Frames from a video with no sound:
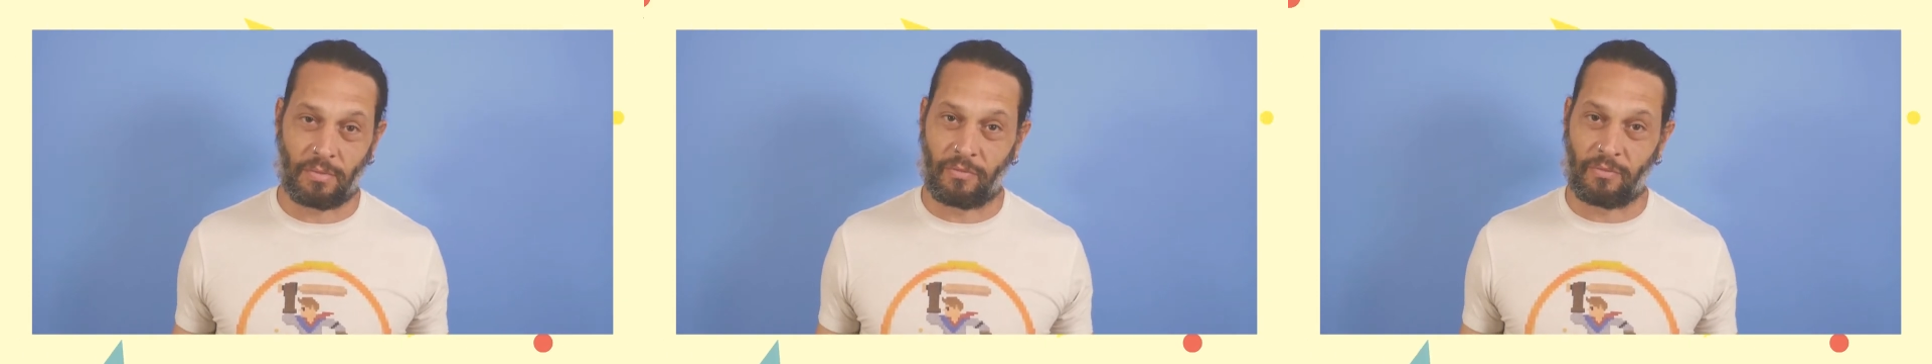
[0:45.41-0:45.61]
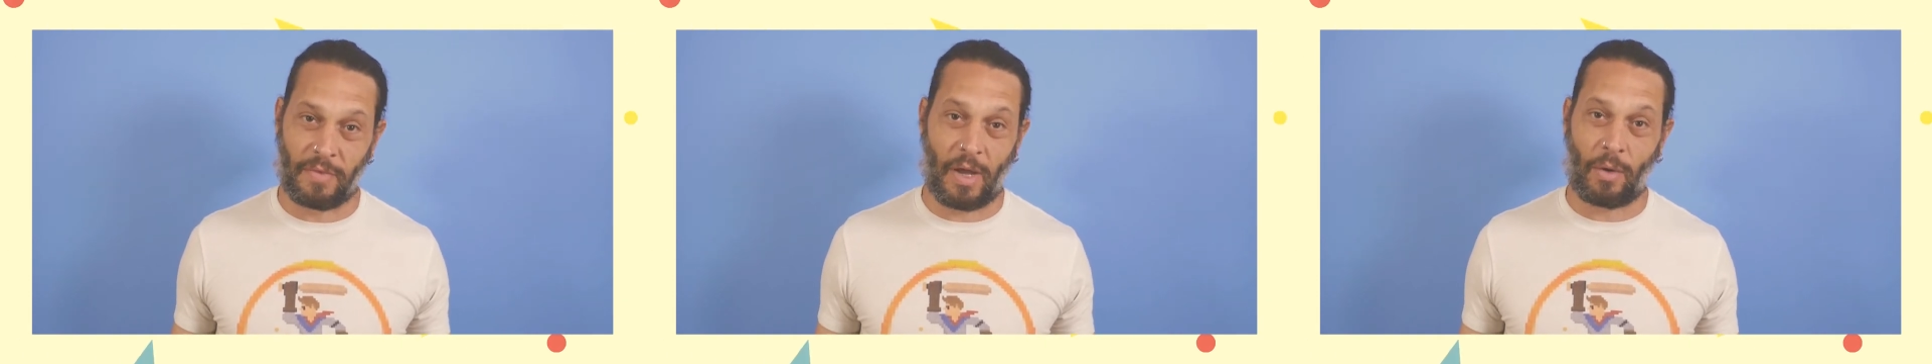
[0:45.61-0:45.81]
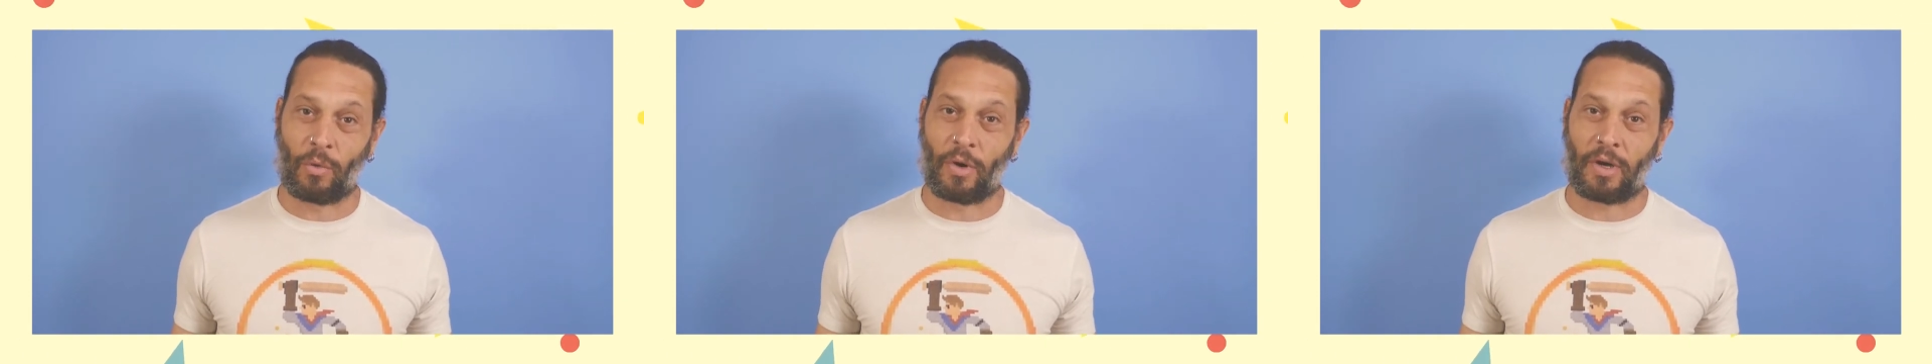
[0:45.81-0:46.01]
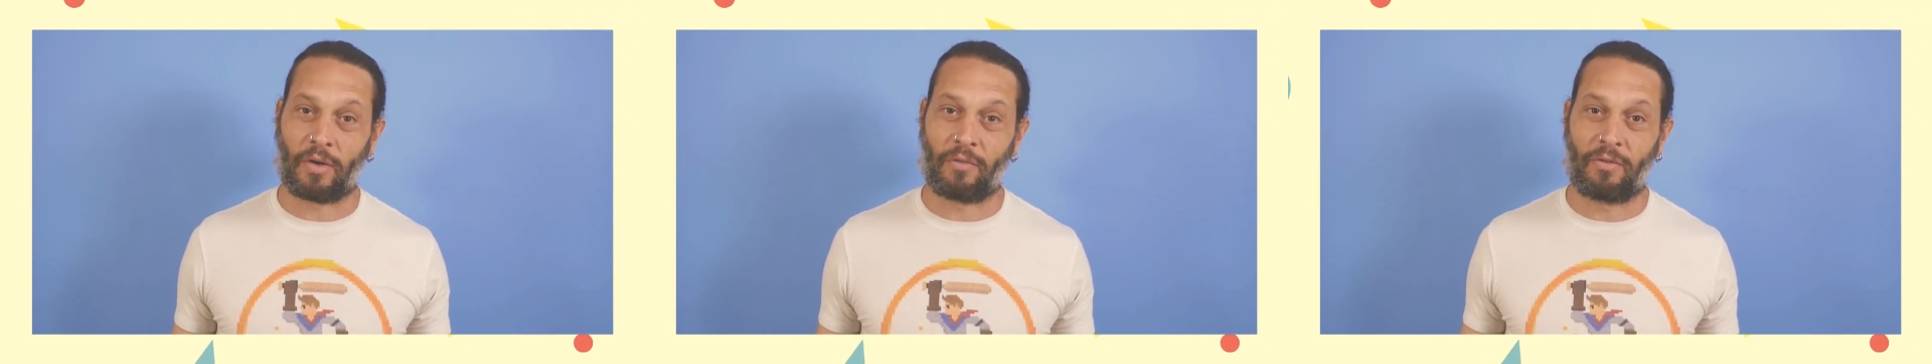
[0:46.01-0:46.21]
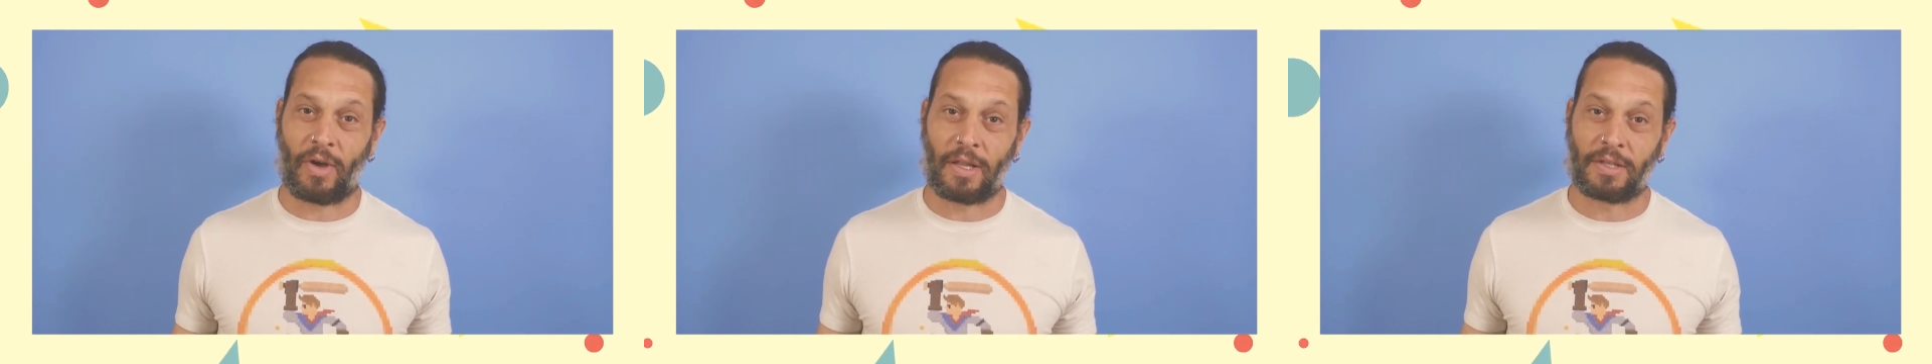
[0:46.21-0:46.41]
network
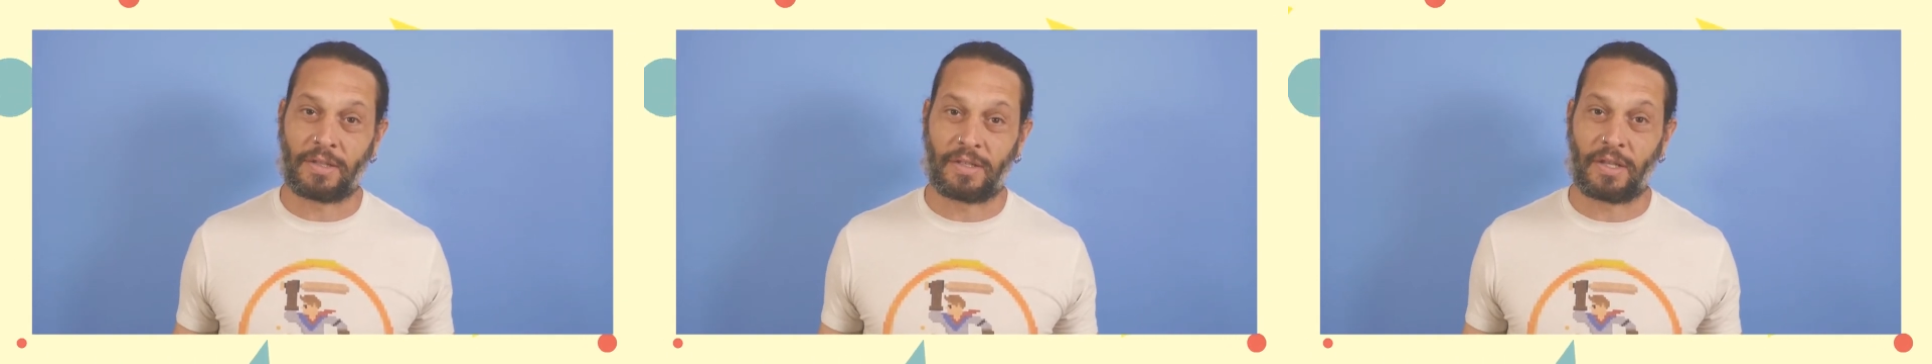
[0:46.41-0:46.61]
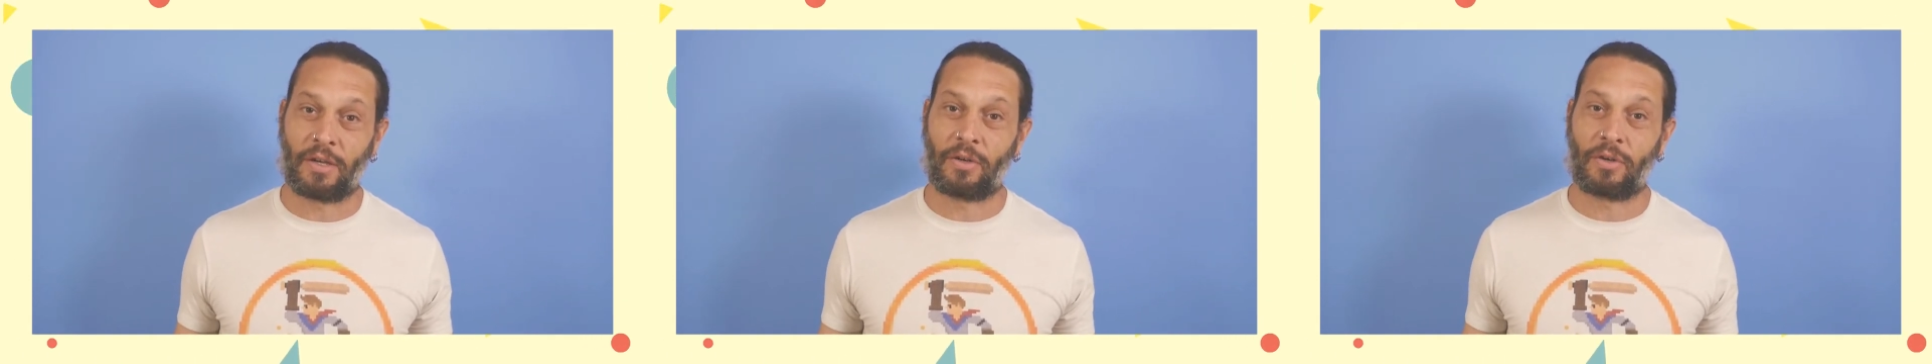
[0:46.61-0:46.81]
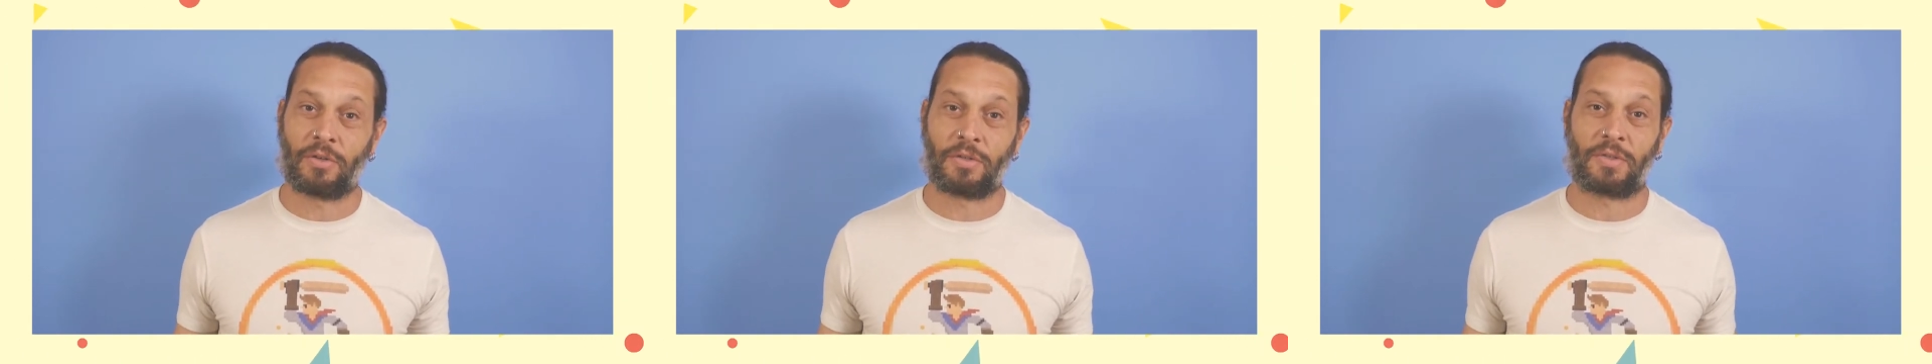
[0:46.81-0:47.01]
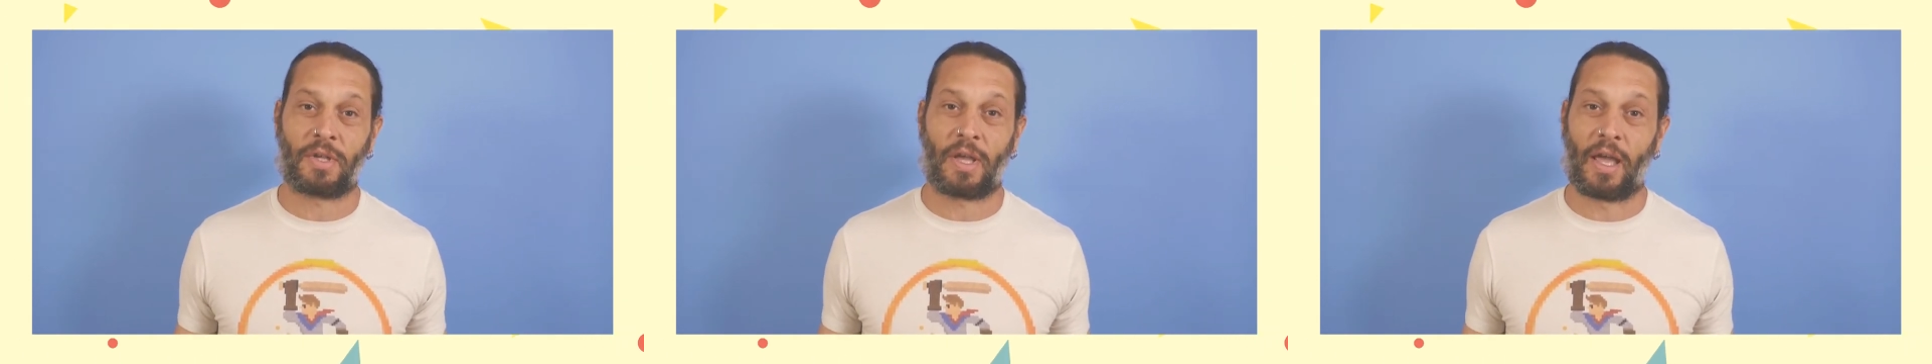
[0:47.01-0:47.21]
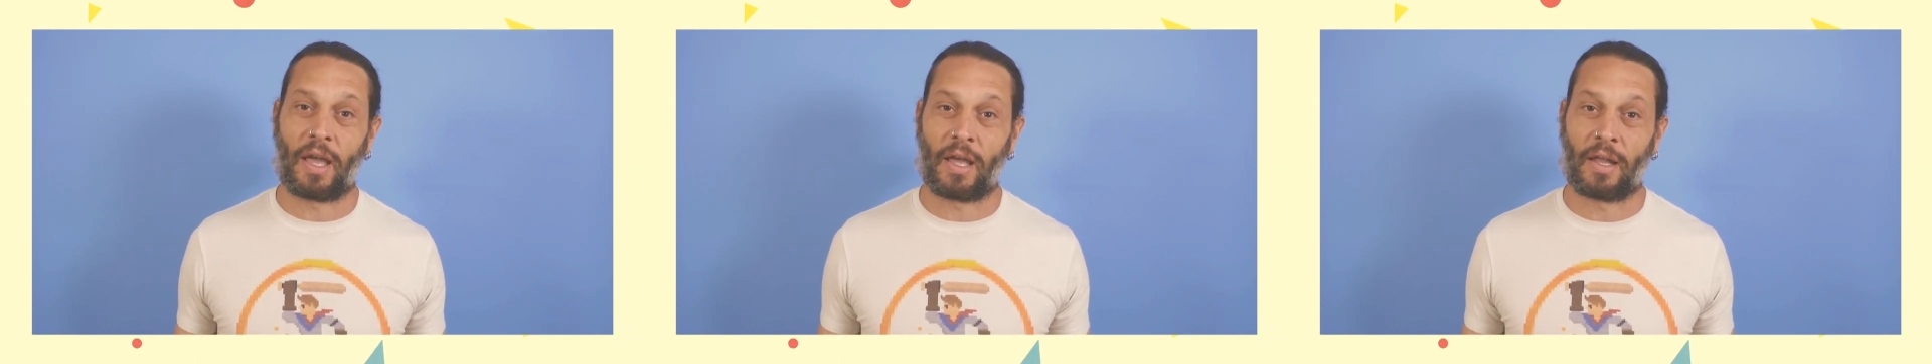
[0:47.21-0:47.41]
of
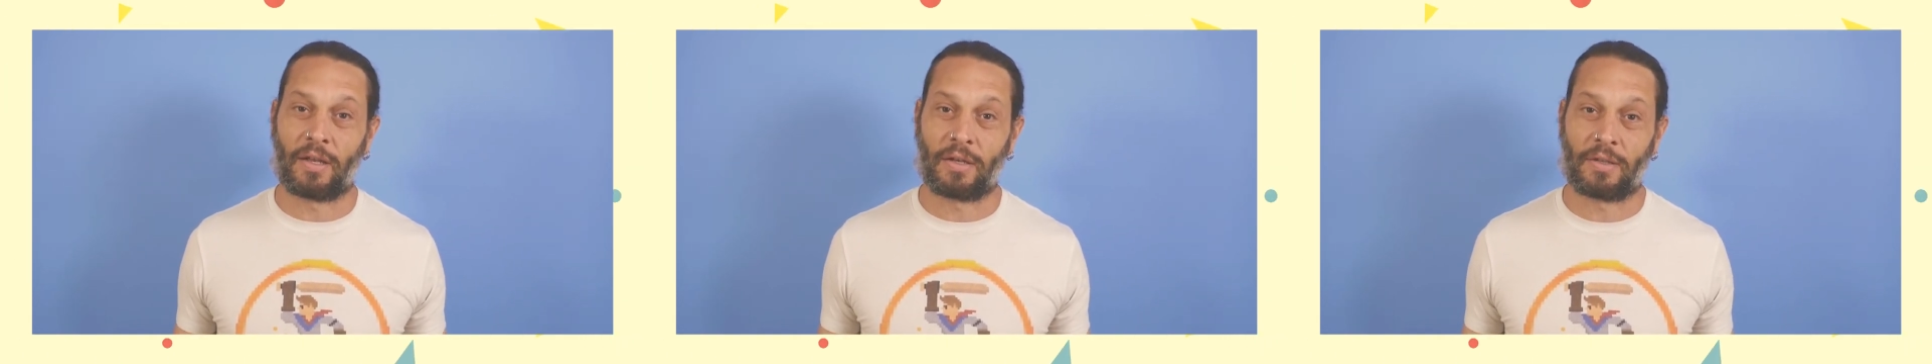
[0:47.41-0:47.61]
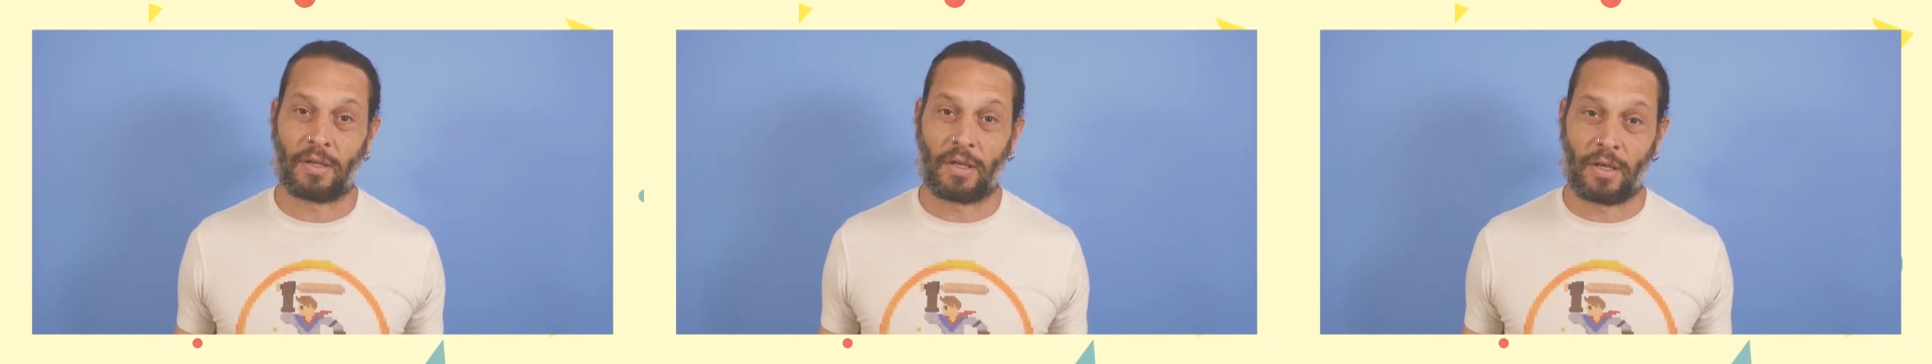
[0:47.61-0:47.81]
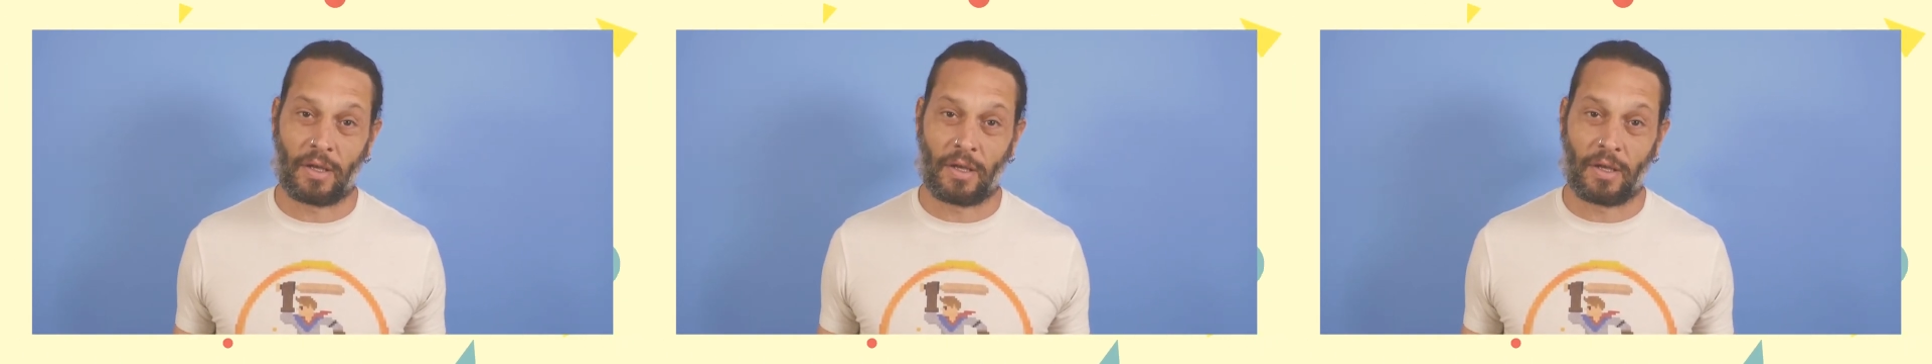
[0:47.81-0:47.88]
volunteers and